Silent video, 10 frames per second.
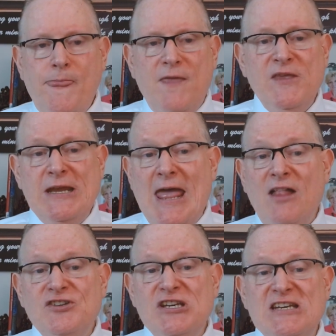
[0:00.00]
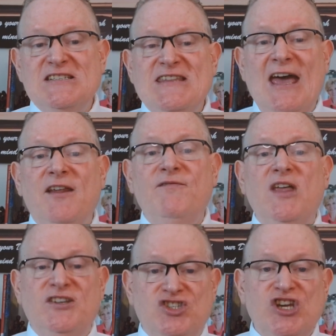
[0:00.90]
The analogy is that of
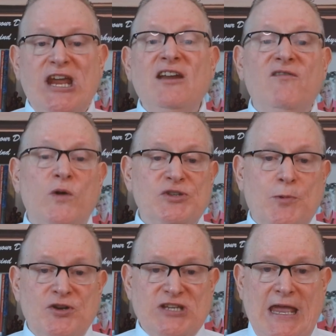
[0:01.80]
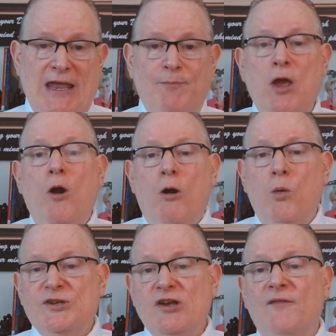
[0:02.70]
the chain of whispers game, or
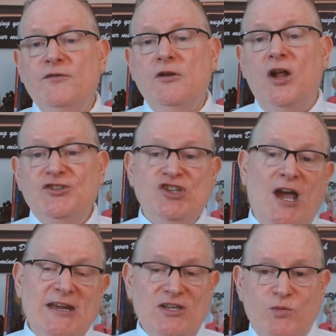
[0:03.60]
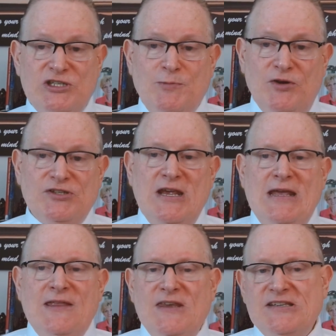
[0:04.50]
what's often called Chinese whispers.
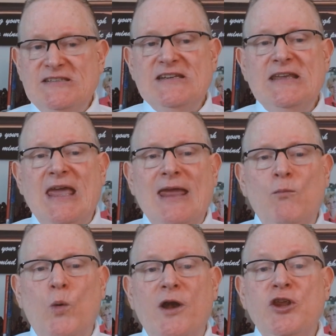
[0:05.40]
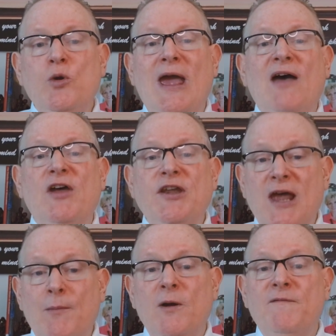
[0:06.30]
This is a game where you have a
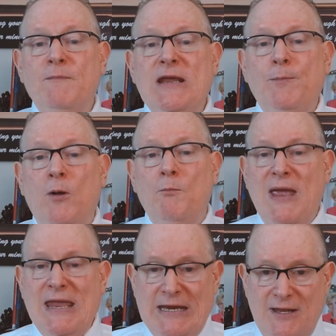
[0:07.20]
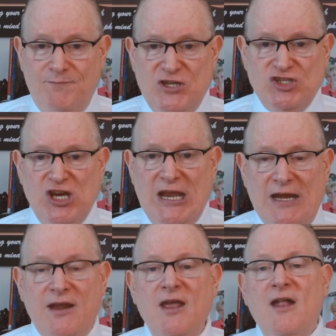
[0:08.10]
number of people making up the
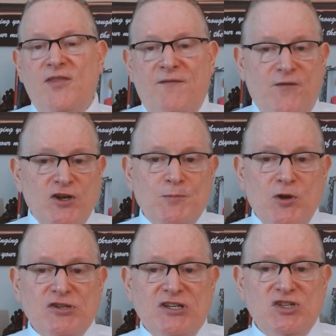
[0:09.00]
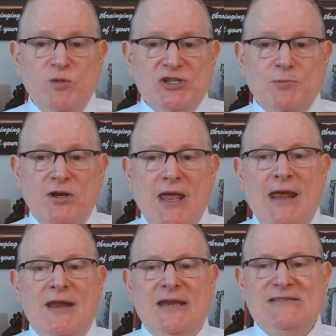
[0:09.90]
chain. The first person is whispered
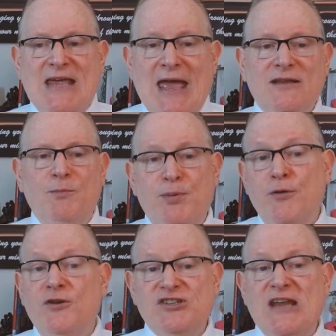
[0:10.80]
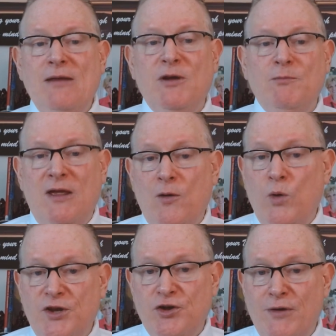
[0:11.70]
an exact pure statement by the
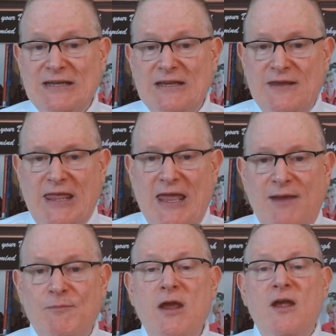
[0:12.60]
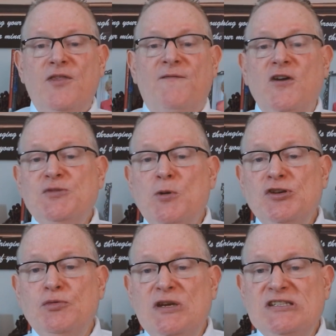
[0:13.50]
one directing the game. The first
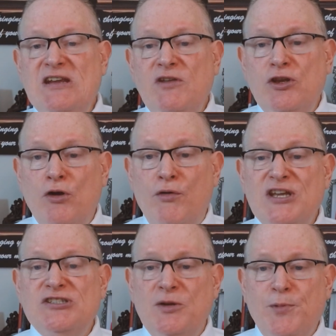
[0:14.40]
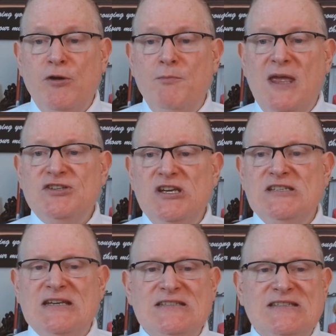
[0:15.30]
person receiving the original pure
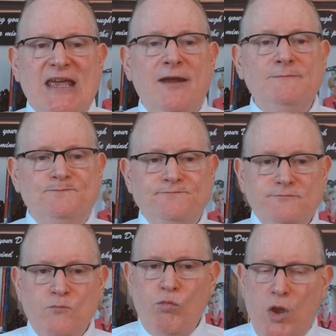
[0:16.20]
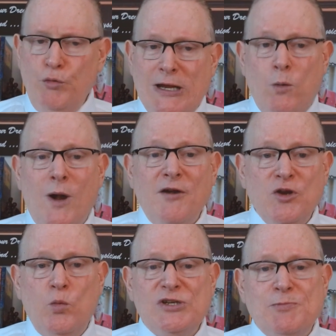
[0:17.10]
message is then required
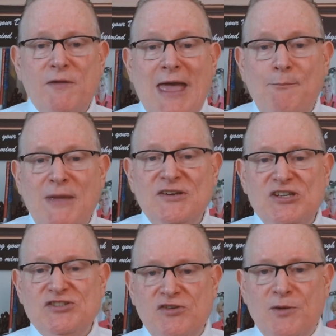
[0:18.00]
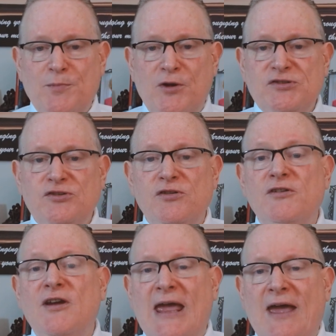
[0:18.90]
to whisper that message to the person to
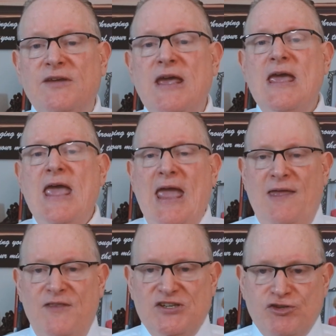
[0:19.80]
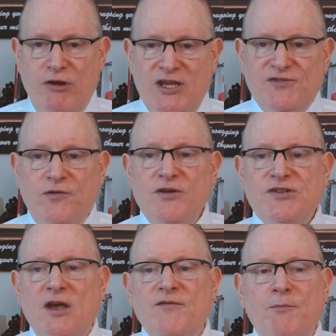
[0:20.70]
their left. And this
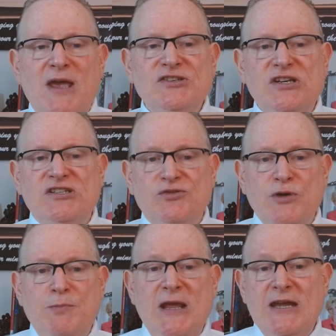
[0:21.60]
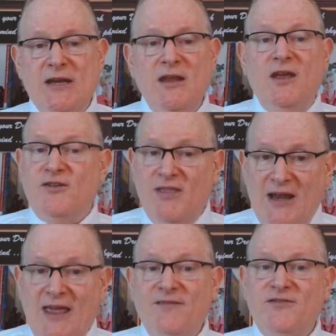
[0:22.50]
transference of the message is repeated to the
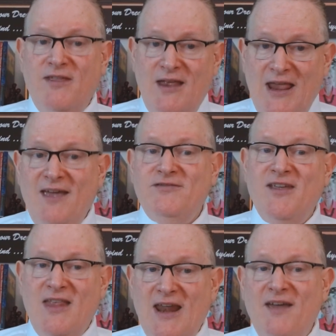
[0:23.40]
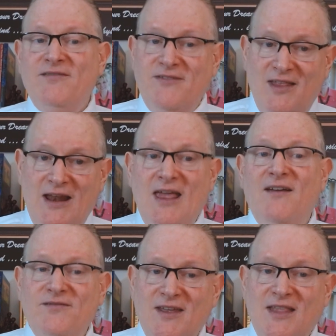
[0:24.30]
left, to the left, to the left, to the
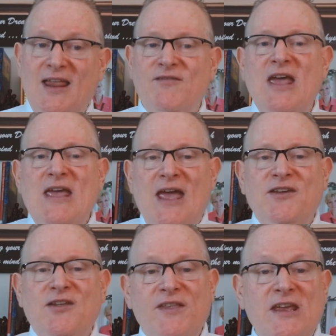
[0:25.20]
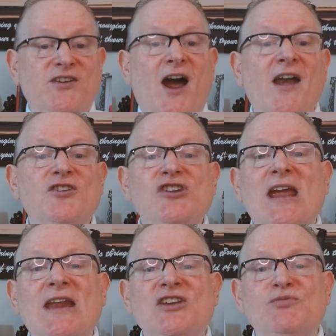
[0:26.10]
left, to the left, until the entire
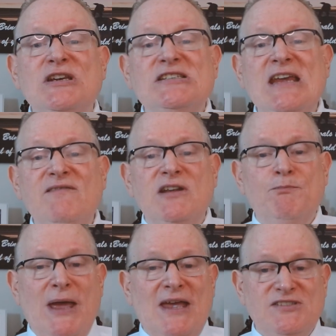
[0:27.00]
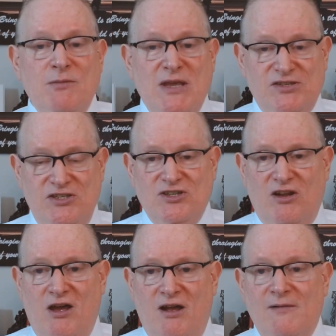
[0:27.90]
chain has received and passed the message
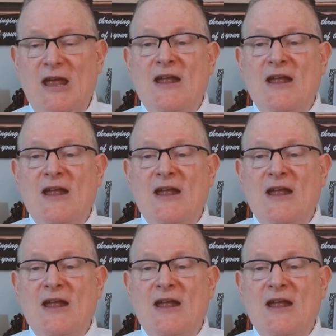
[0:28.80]
along.